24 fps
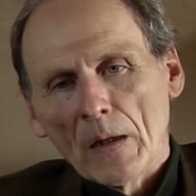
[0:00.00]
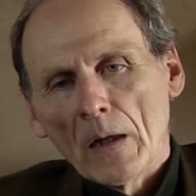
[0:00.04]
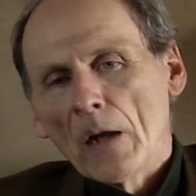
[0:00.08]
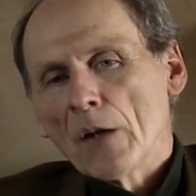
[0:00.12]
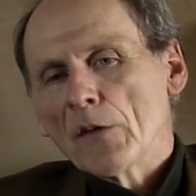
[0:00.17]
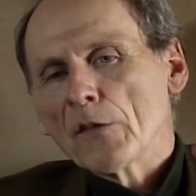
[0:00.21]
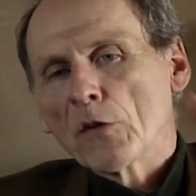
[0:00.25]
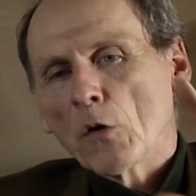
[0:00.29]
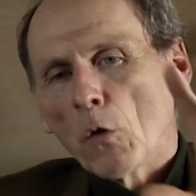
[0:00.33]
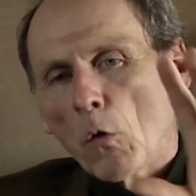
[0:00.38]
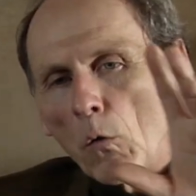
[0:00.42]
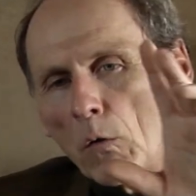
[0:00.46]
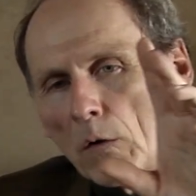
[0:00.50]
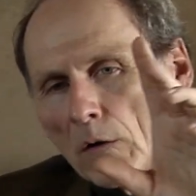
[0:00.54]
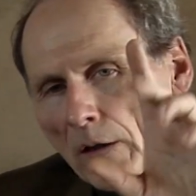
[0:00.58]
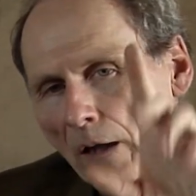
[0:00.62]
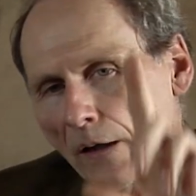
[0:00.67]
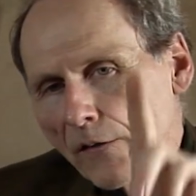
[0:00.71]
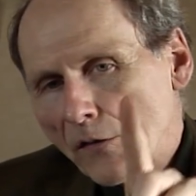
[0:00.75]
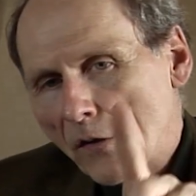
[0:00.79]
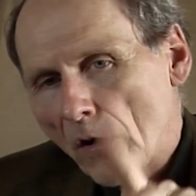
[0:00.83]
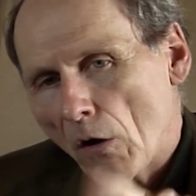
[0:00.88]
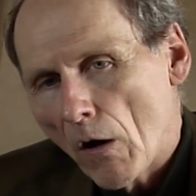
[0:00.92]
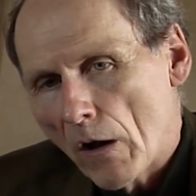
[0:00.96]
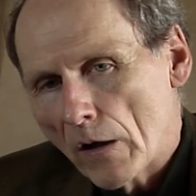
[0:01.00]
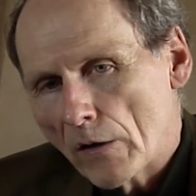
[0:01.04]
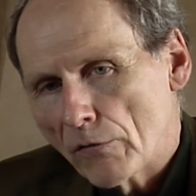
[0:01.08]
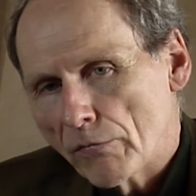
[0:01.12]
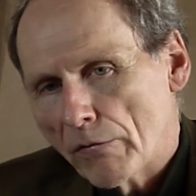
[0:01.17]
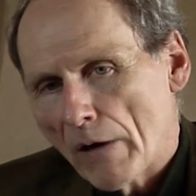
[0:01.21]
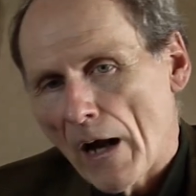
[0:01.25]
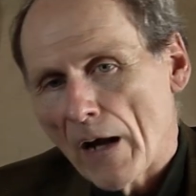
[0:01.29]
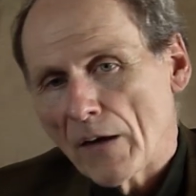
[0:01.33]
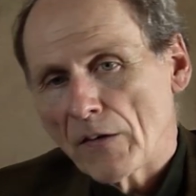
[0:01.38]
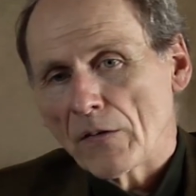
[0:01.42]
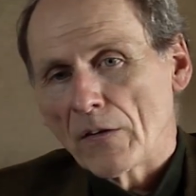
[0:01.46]
So let's
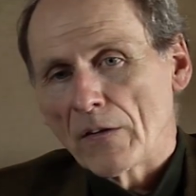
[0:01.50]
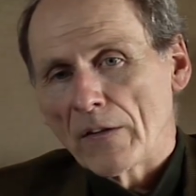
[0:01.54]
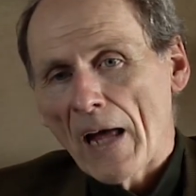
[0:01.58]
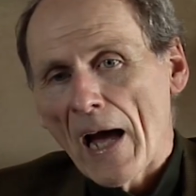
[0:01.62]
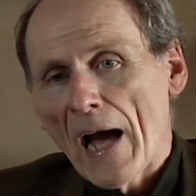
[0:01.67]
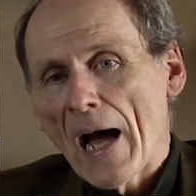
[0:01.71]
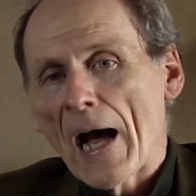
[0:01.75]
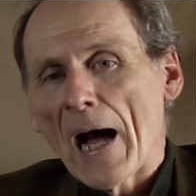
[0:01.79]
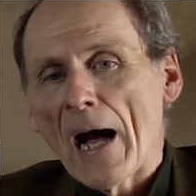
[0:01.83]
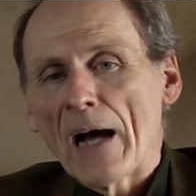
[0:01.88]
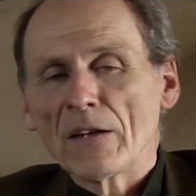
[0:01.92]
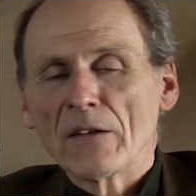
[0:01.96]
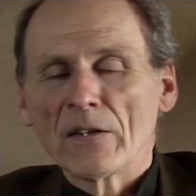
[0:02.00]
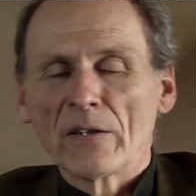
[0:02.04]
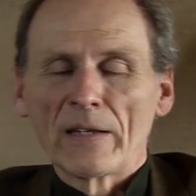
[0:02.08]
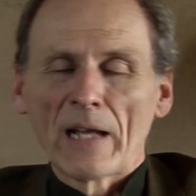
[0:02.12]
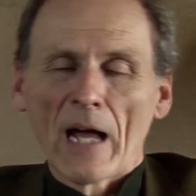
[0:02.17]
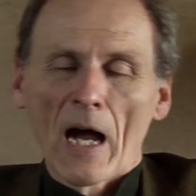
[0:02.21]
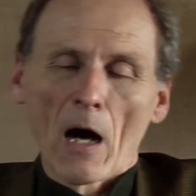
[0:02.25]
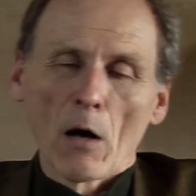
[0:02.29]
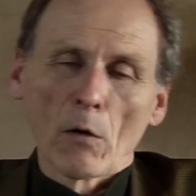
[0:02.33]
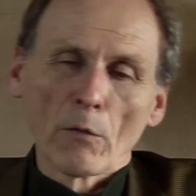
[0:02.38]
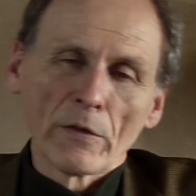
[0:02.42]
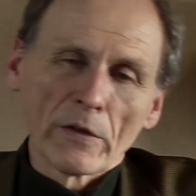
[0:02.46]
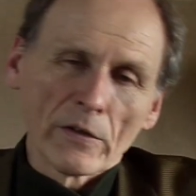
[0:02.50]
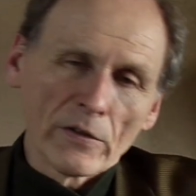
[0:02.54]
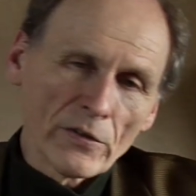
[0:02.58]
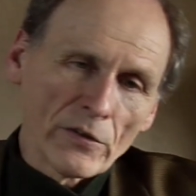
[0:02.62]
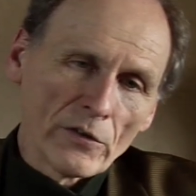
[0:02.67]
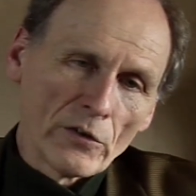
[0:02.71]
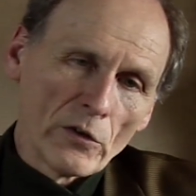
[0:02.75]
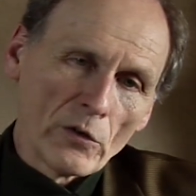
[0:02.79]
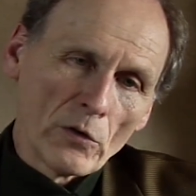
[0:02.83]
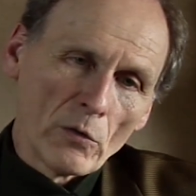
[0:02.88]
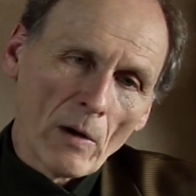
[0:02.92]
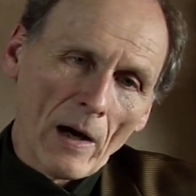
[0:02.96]
contrast that to now
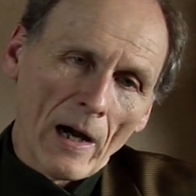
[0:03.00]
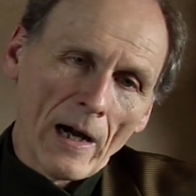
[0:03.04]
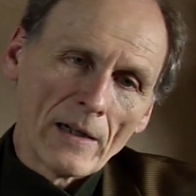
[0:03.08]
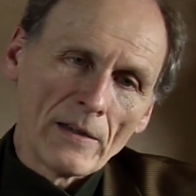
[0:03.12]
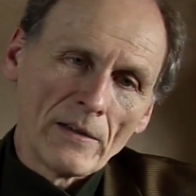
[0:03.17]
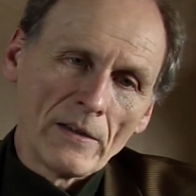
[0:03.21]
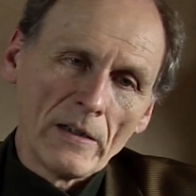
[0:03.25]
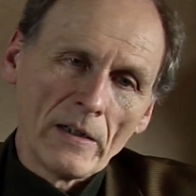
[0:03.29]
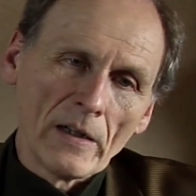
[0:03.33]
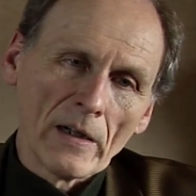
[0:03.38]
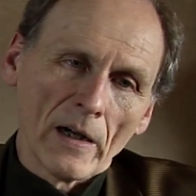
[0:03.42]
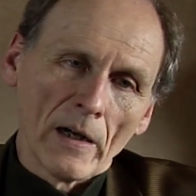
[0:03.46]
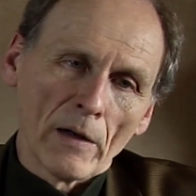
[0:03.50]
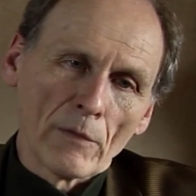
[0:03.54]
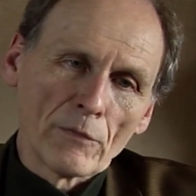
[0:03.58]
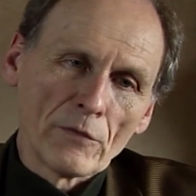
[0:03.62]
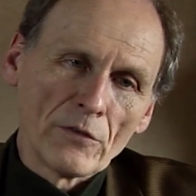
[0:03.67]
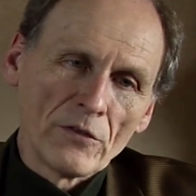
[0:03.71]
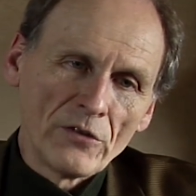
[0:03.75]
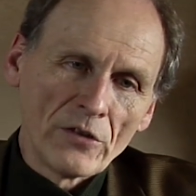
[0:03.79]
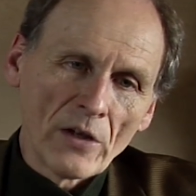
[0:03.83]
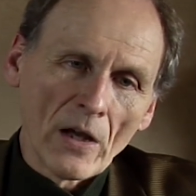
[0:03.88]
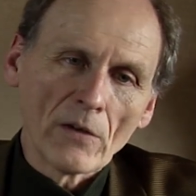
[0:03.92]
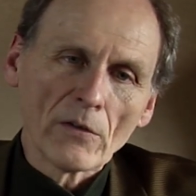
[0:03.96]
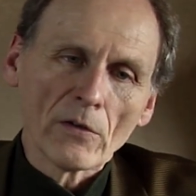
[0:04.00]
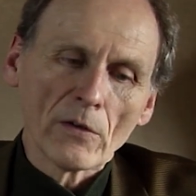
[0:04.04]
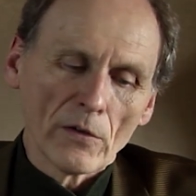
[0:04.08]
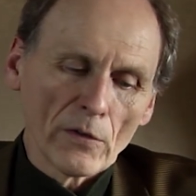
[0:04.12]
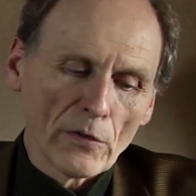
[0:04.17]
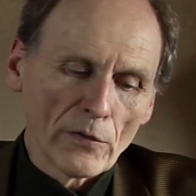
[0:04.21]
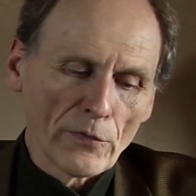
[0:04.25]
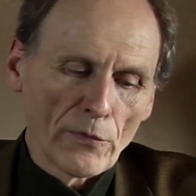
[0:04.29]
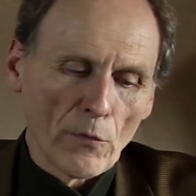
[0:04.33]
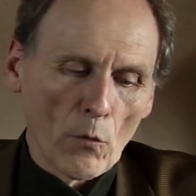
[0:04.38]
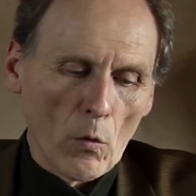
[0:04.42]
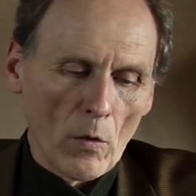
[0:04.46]
this new idea of gender
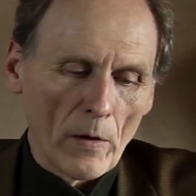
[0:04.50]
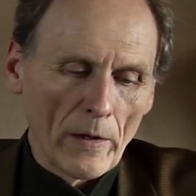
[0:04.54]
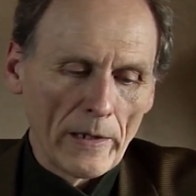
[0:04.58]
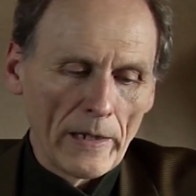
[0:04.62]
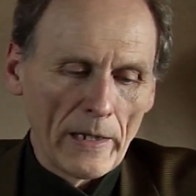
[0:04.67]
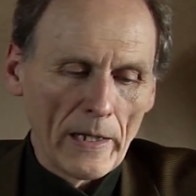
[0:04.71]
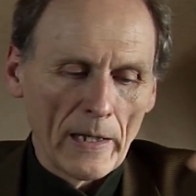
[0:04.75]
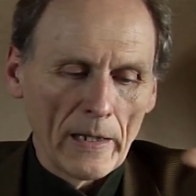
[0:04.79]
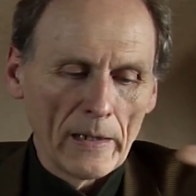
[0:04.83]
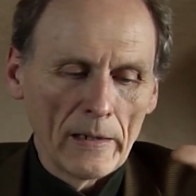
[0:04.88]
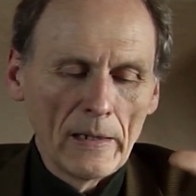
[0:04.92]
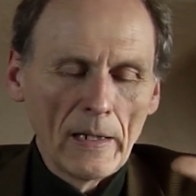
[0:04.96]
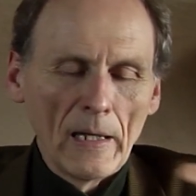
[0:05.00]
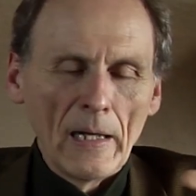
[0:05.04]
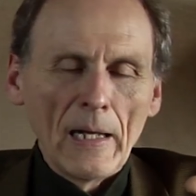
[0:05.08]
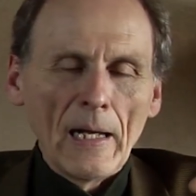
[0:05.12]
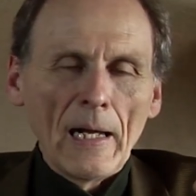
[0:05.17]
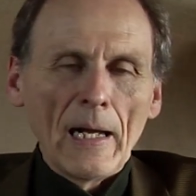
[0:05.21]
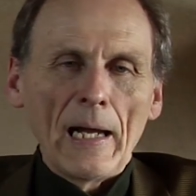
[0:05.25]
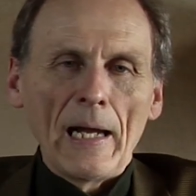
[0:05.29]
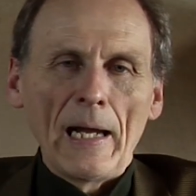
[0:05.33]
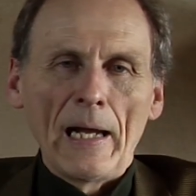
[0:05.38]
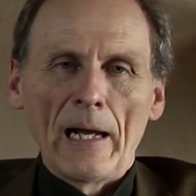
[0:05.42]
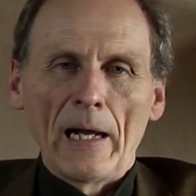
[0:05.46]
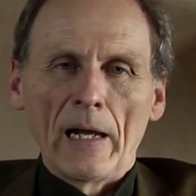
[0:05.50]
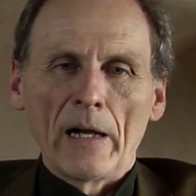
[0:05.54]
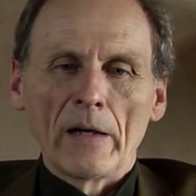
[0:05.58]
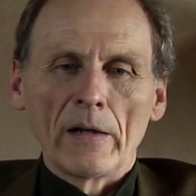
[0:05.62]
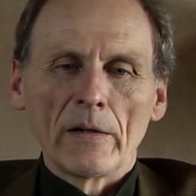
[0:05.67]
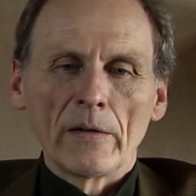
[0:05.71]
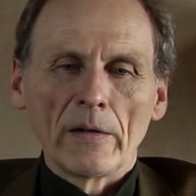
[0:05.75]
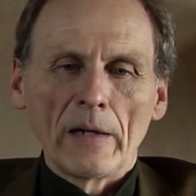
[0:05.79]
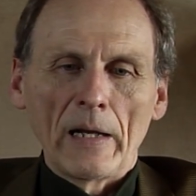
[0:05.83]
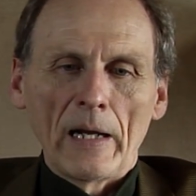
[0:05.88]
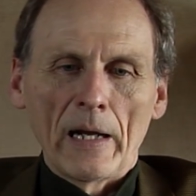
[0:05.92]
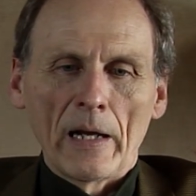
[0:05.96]
dysphoria
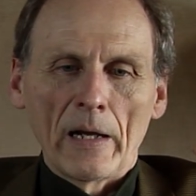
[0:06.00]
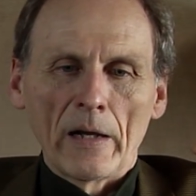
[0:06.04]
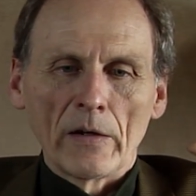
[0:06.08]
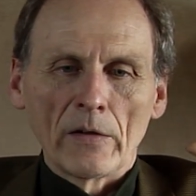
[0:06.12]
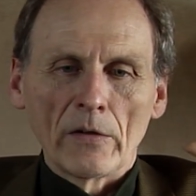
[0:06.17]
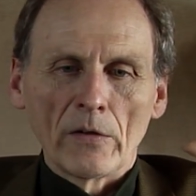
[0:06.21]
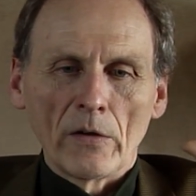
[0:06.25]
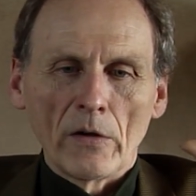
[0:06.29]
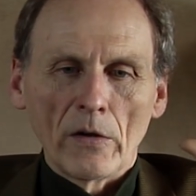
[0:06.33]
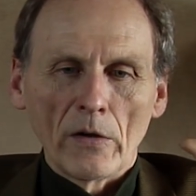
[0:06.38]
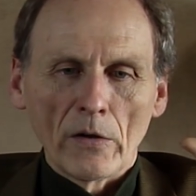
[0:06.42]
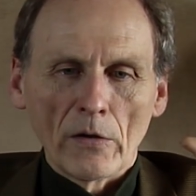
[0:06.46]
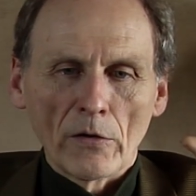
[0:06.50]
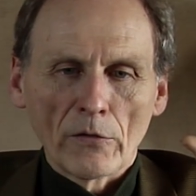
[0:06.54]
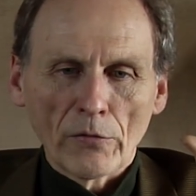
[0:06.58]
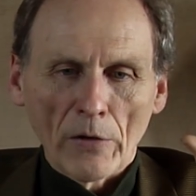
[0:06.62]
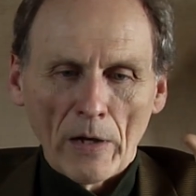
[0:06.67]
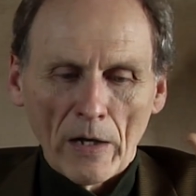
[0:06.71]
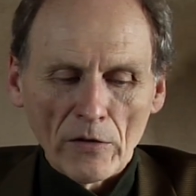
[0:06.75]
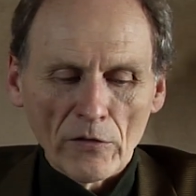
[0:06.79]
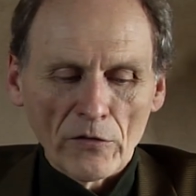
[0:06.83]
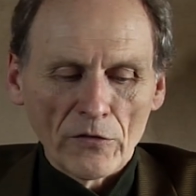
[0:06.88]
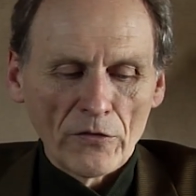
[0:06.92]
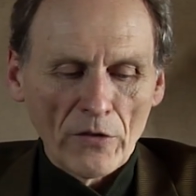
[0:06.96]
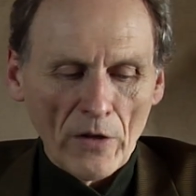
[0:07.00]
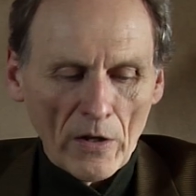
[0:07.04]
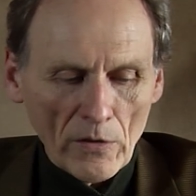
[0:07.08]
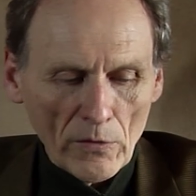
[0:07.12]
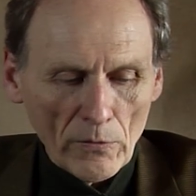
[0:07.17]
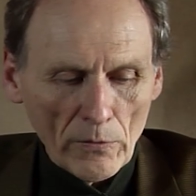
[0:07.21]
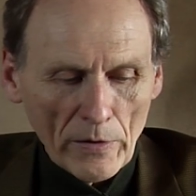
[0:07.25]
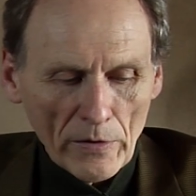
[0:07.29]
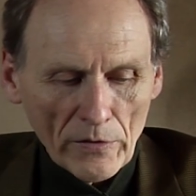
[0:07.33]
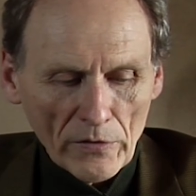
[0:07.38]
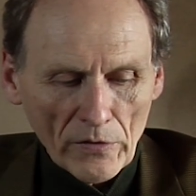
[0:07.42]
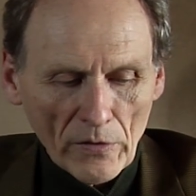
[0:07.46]
and
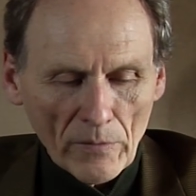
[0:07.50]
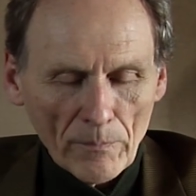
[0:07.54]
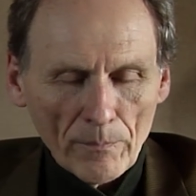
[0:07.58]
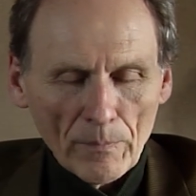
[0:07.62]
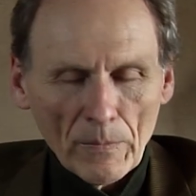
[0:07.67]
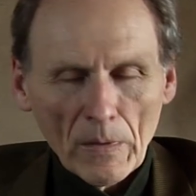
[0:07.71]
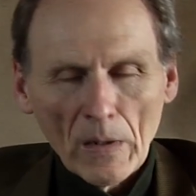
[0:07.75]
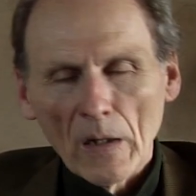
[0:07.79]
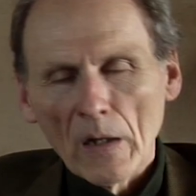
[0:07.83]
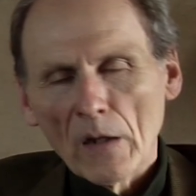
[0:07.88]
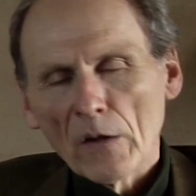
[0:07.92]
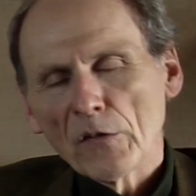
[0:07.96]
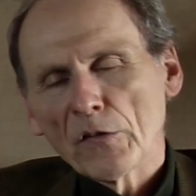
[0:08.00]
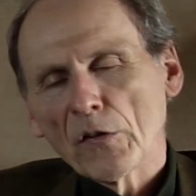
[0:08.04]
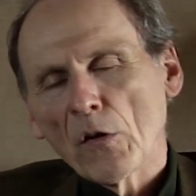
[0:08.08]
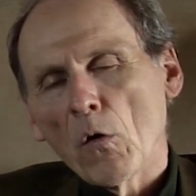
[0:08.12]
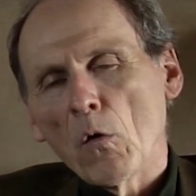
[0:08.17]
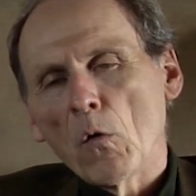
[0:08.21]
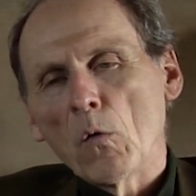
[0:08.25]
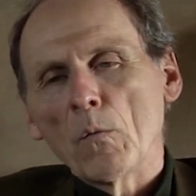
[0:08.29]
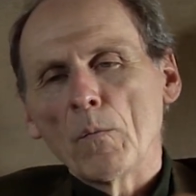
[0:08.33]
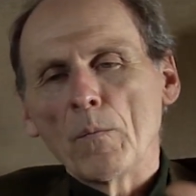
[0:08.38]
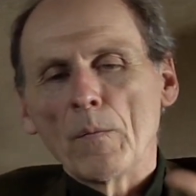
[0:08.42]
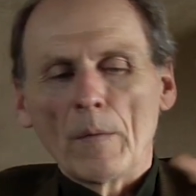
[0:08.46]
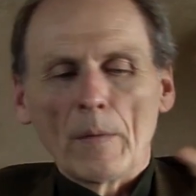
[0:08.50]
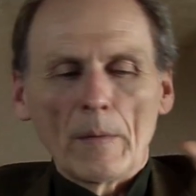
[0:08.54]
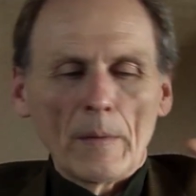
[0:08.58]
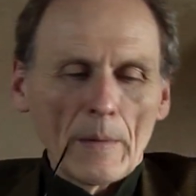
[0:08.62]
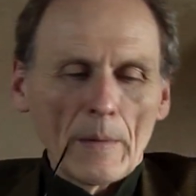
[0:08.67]
transgenderism. So